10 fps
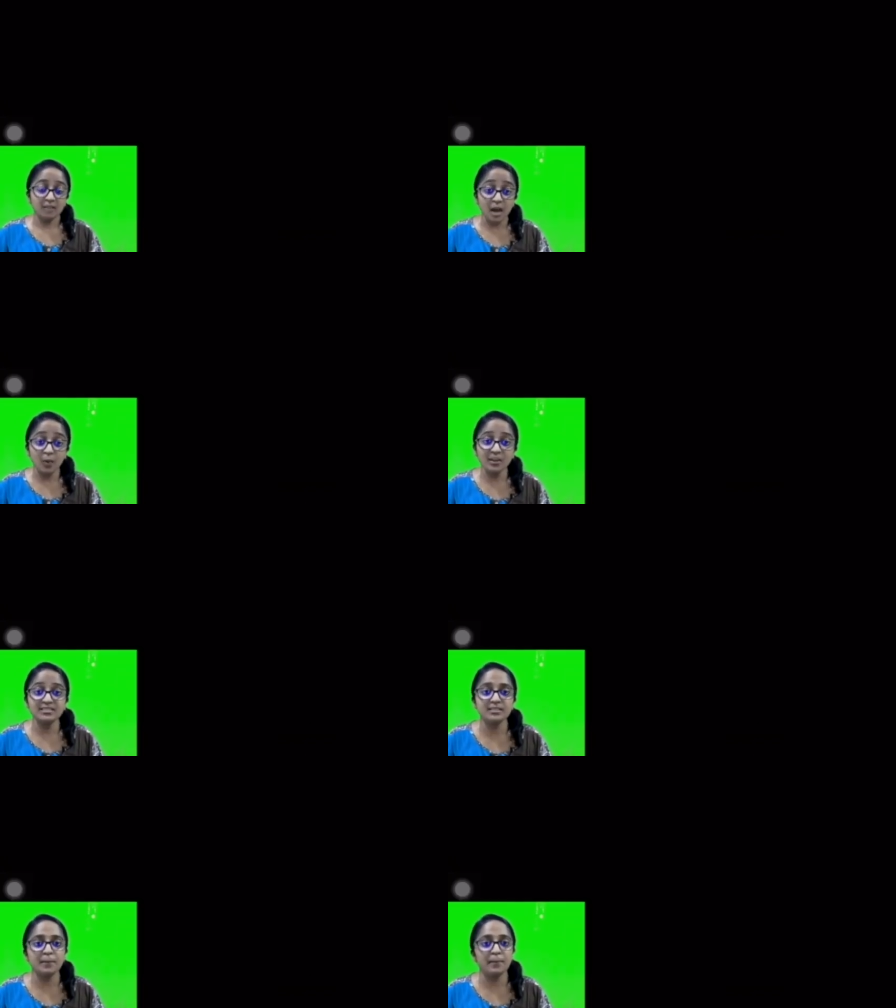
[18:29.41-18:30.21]
now let
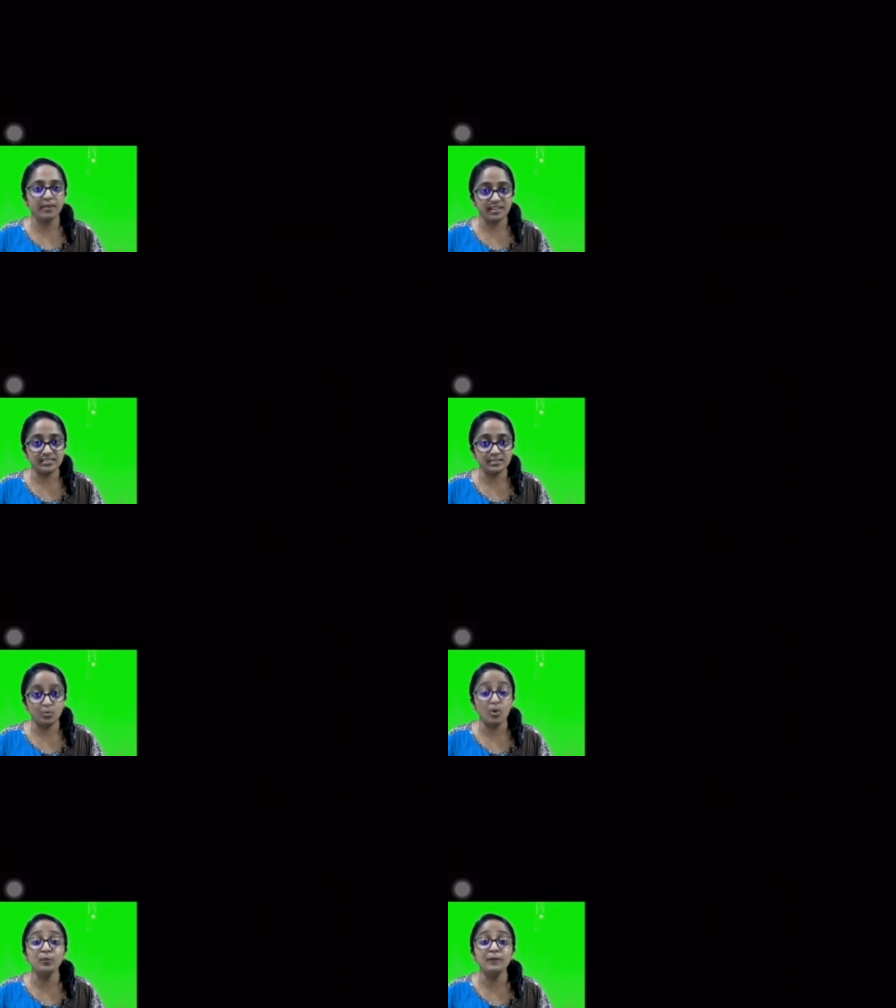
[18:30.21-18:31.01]
us summarize
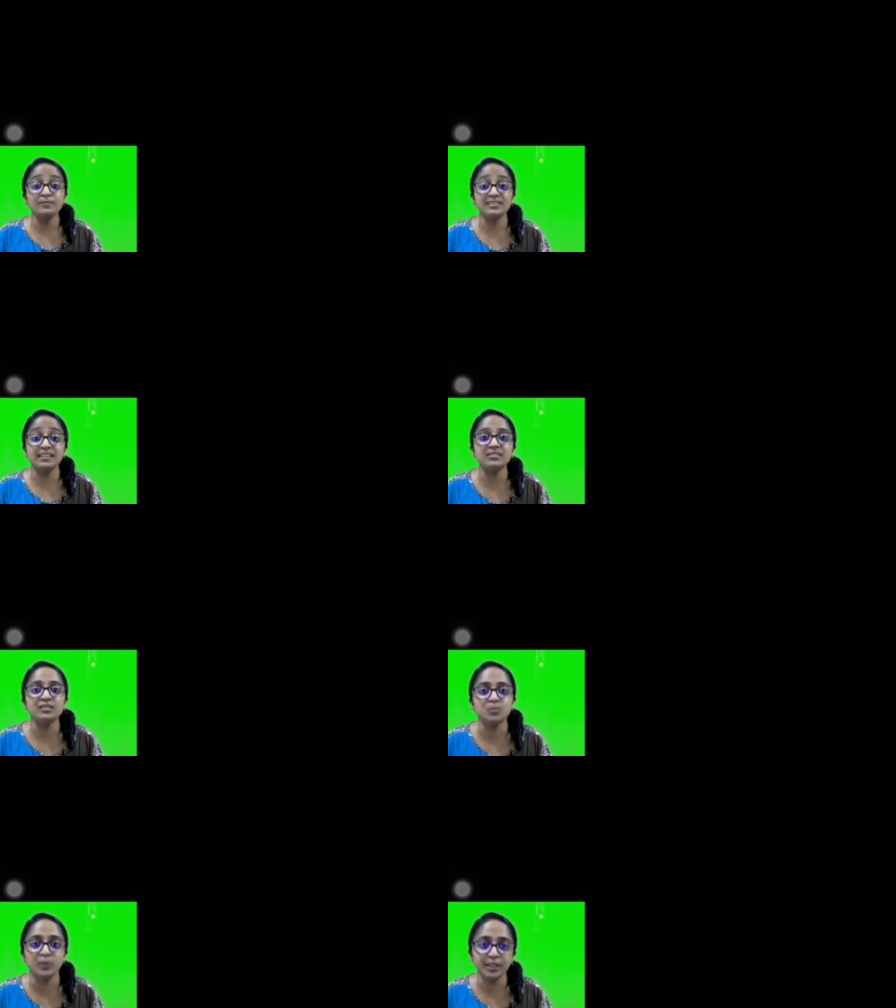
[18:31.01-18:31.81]
what we have seen in
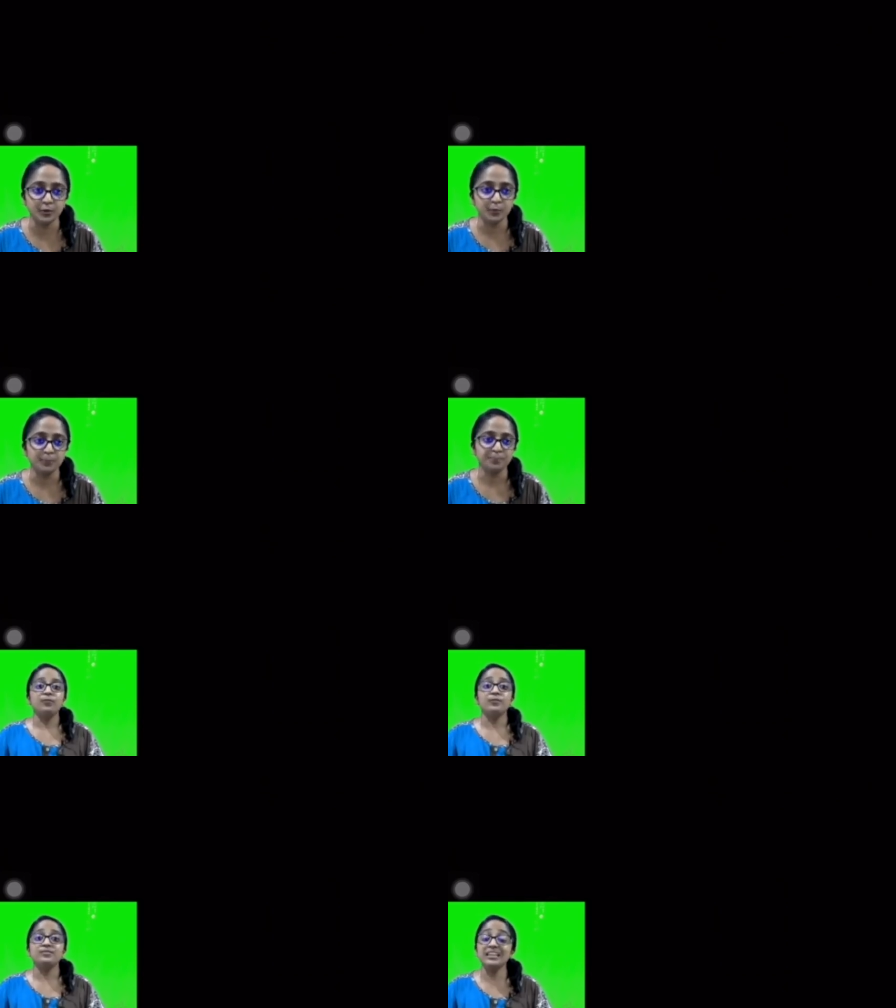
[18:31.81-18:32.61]
this video.
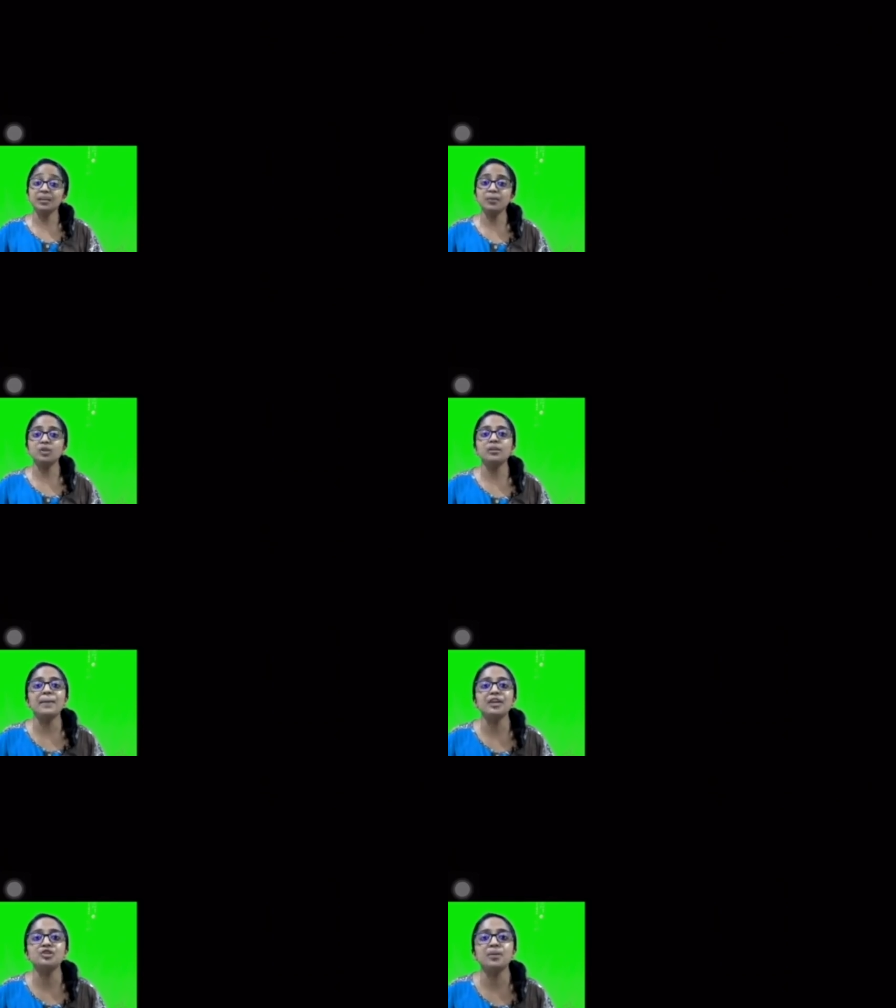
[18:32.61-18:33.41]
We have seen about the
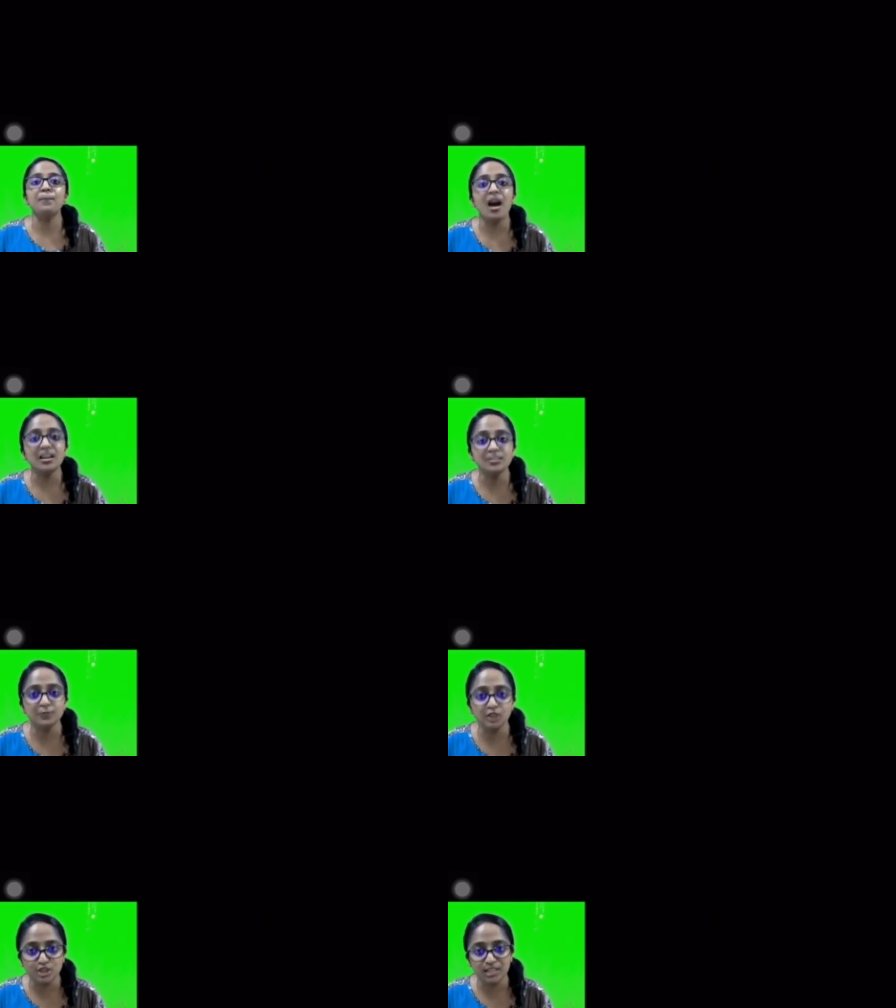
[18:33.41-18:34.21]
major parts
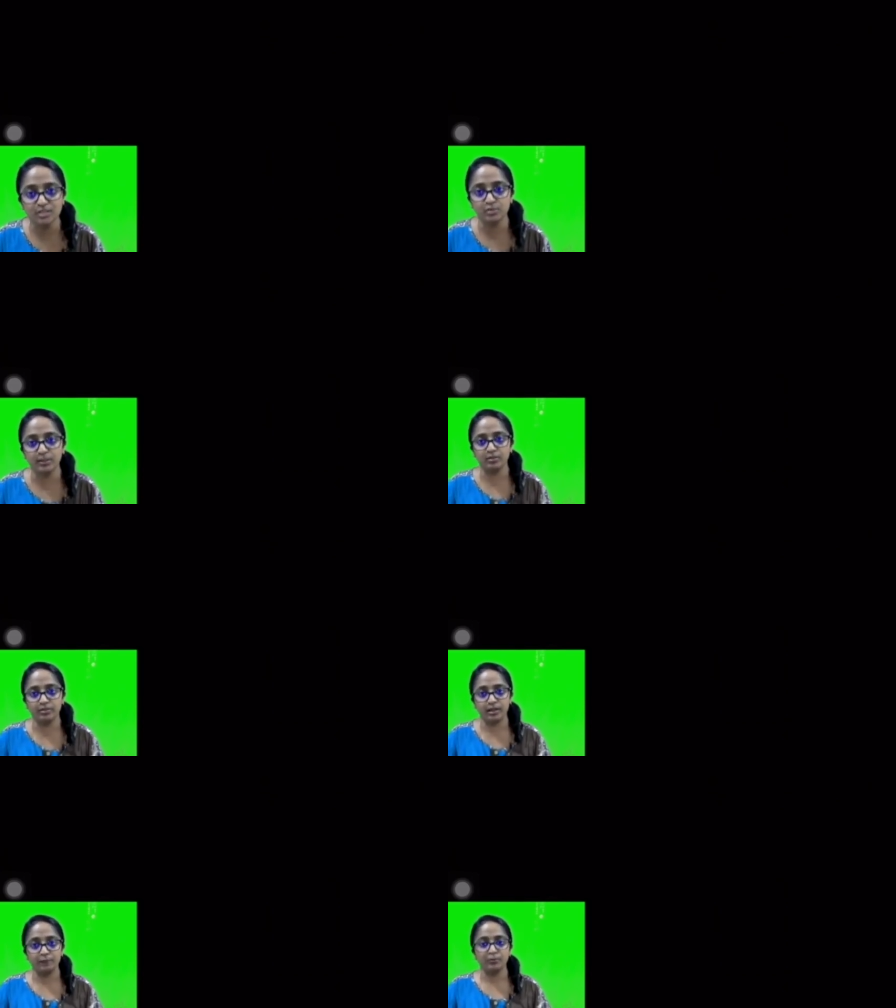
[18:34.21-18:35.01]
of the chest
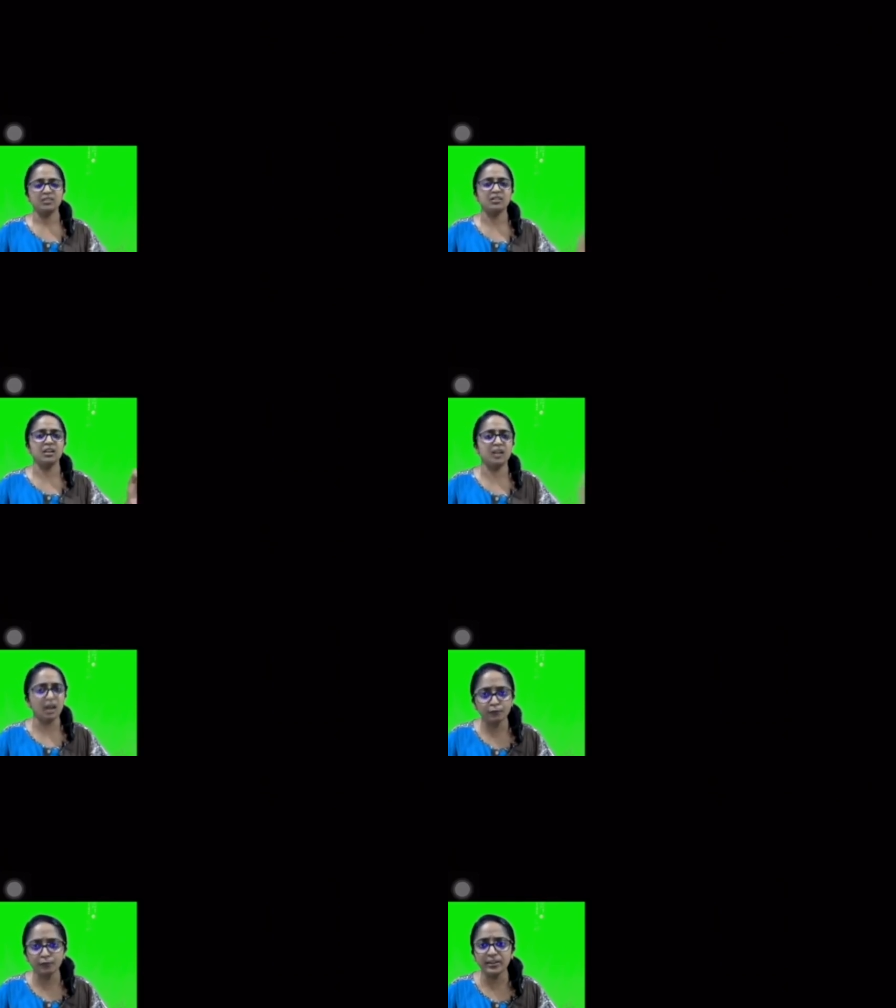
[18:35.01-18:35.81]
radiograph, the
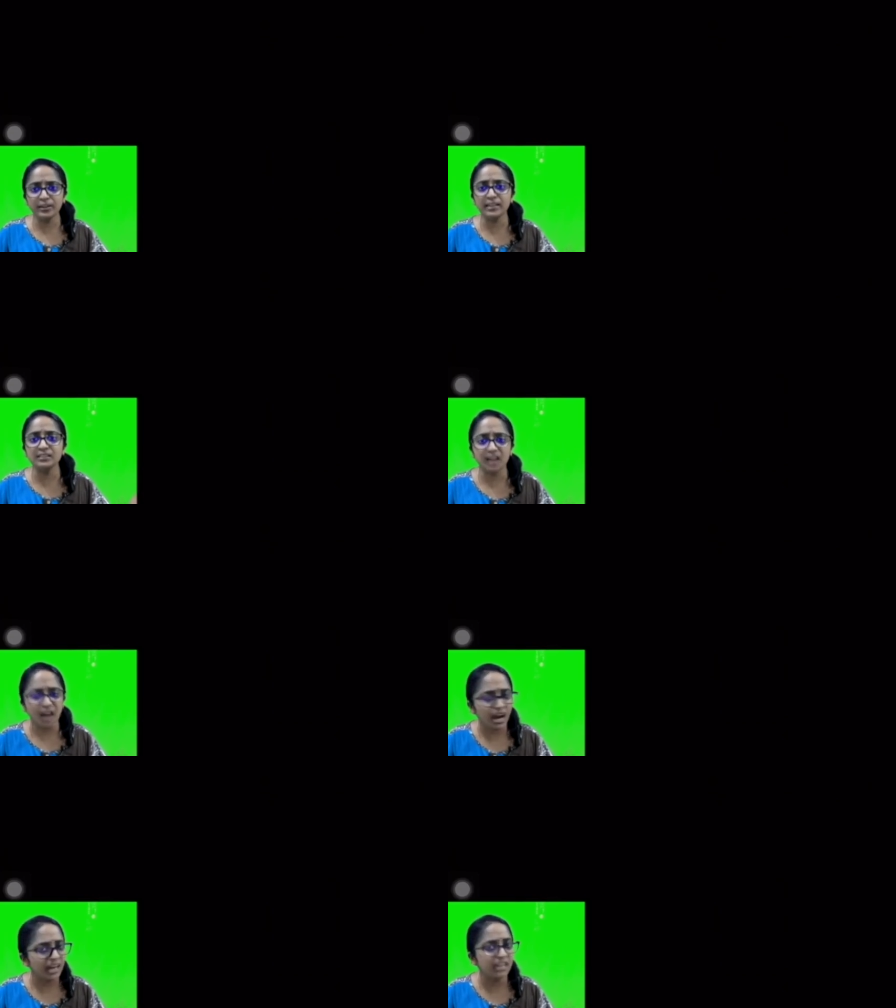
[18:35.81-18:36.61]
lung field, the
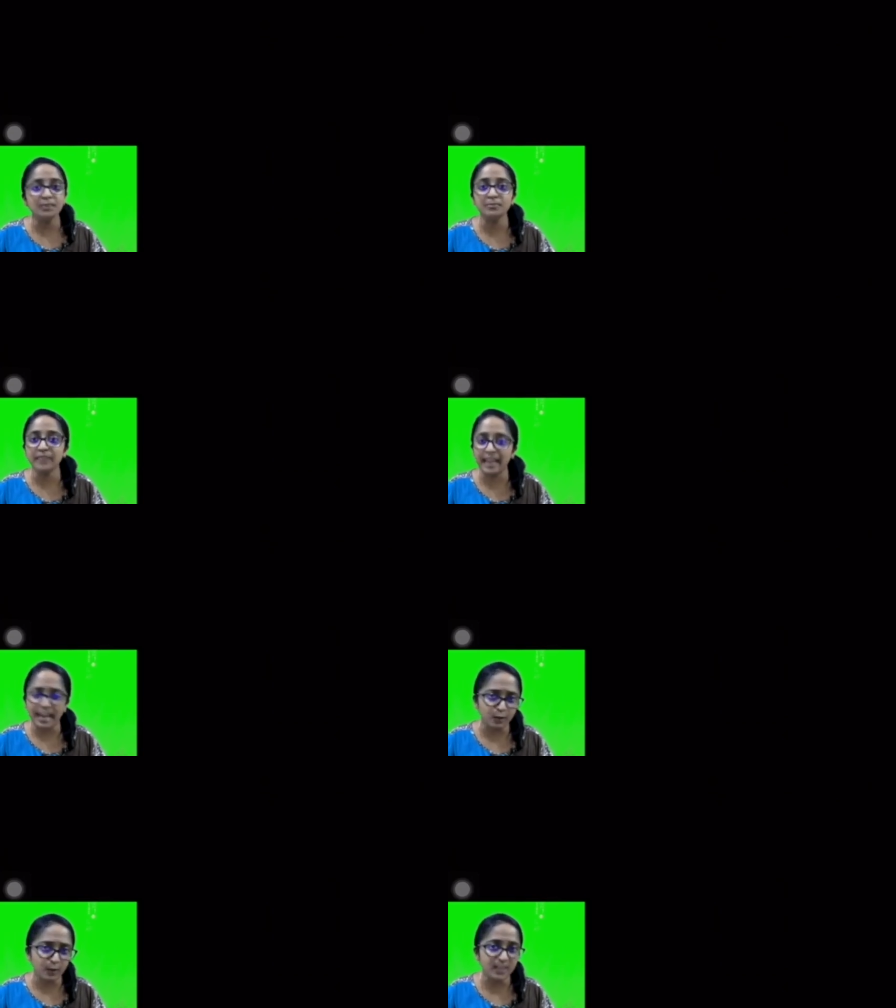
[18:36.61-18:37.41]
hilum, the
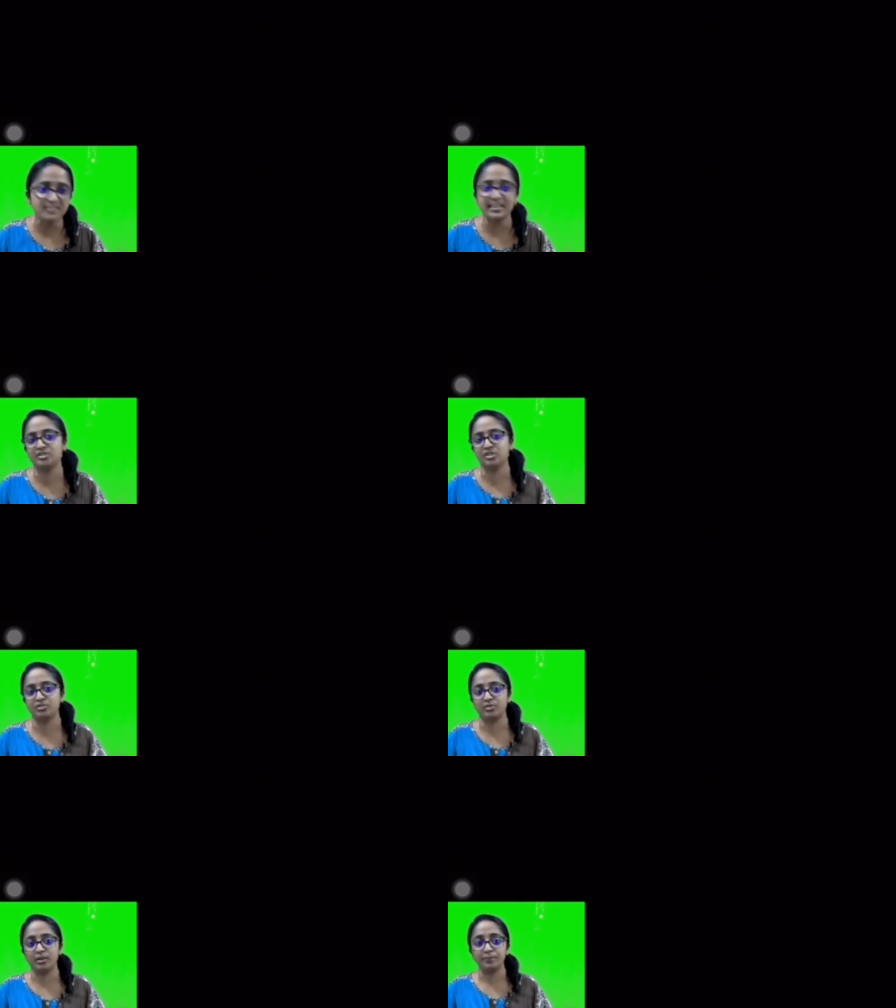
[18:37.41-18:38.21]
airways,
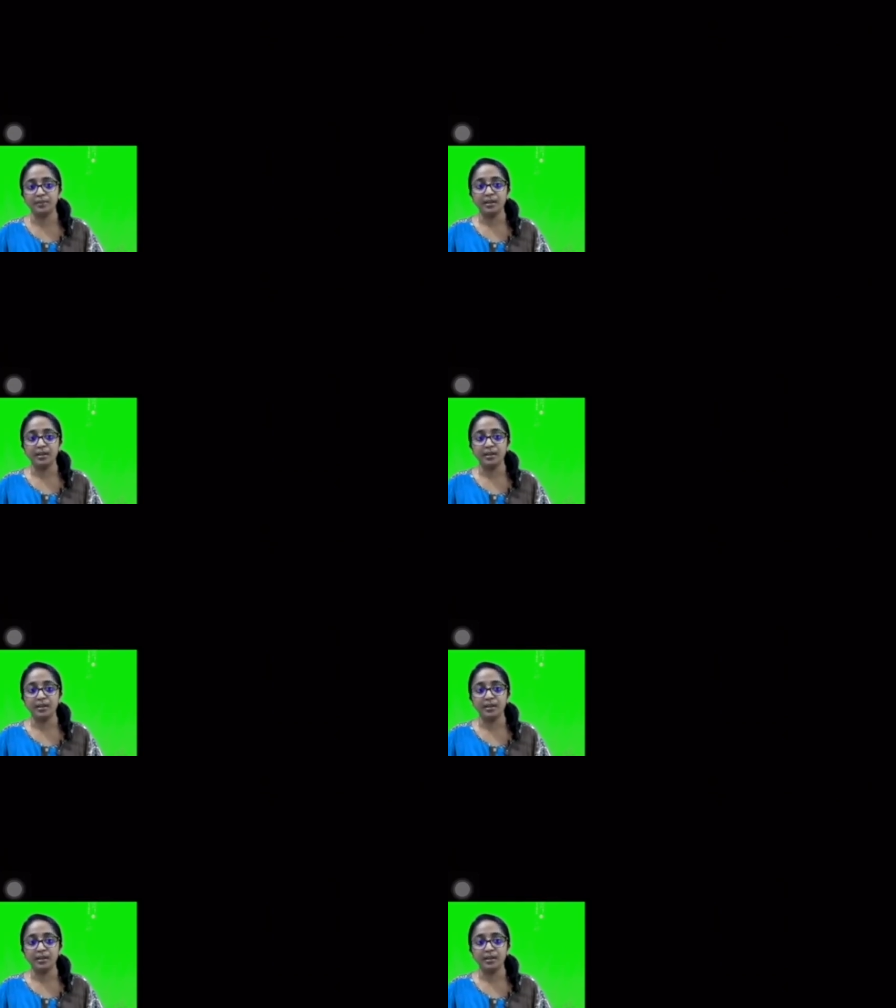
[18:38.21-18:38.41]
etc.